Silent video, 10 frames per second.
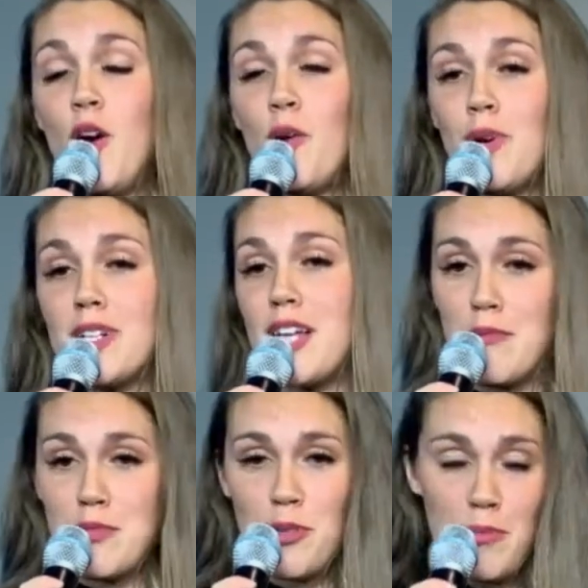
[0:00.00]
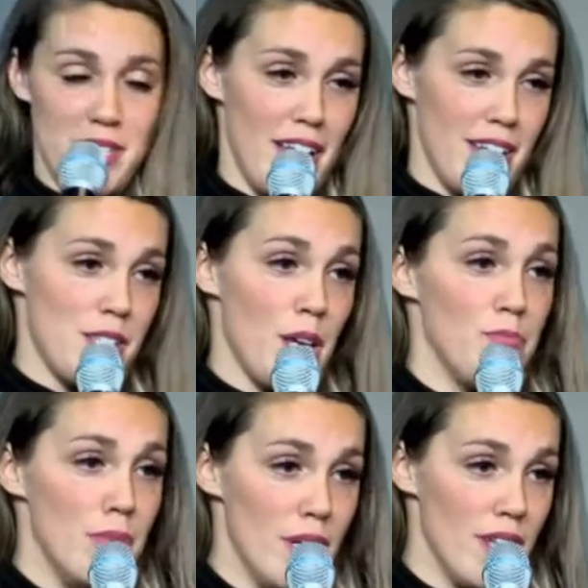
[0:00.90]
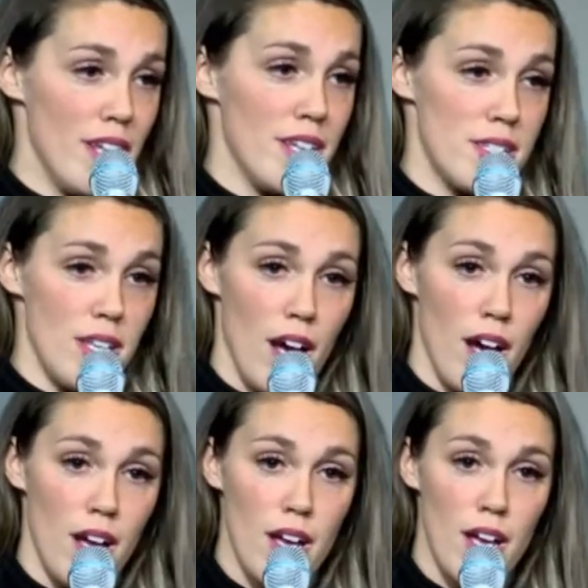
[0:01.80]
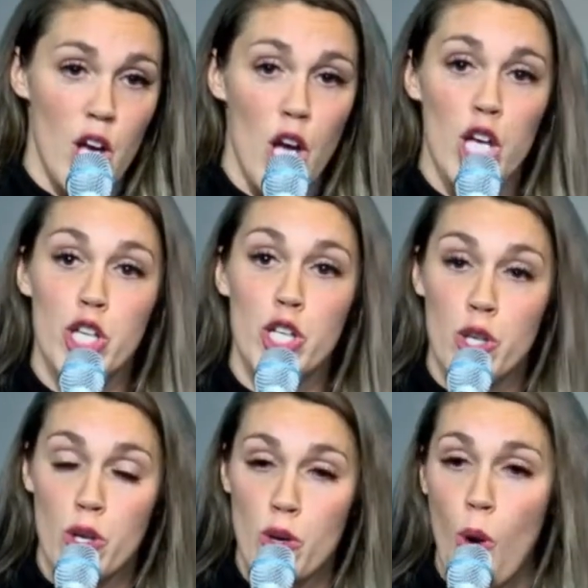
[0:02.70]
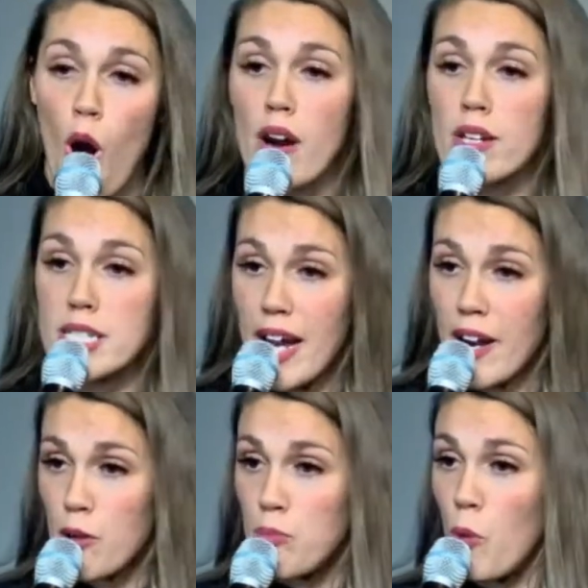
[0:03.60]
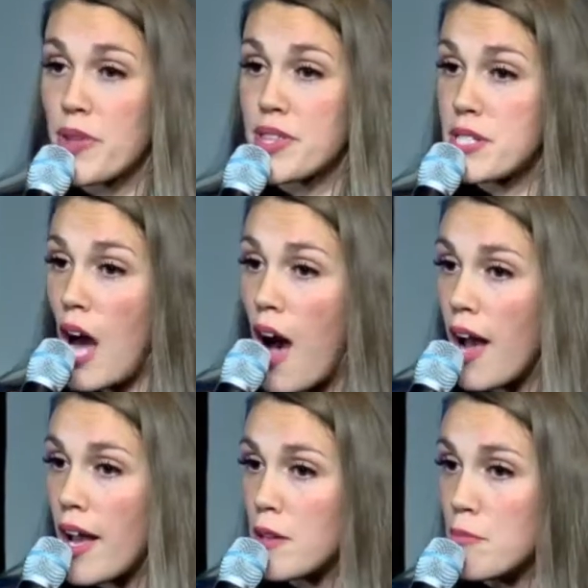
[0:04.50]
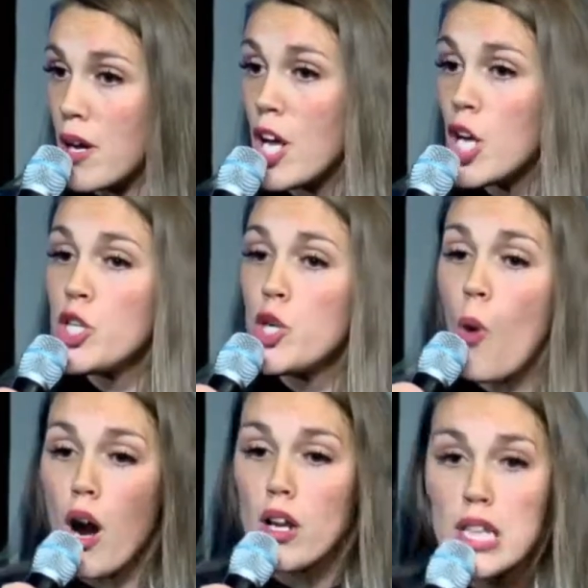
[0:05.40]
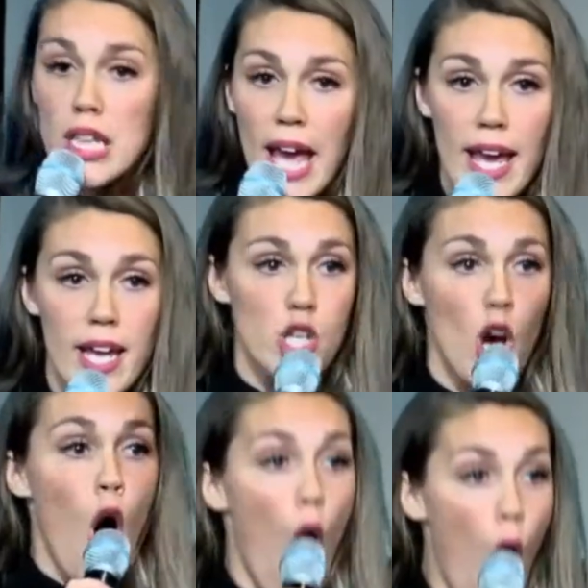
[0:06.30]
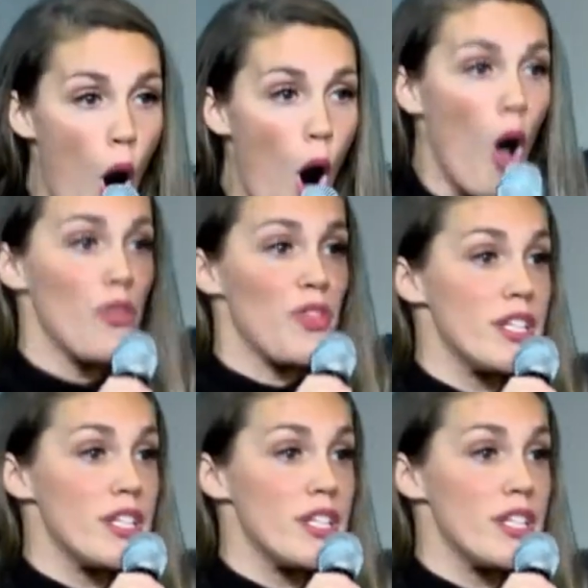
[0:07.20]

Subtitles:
one time took me aside and he said, Melissa, you are terrible with time. You are late all the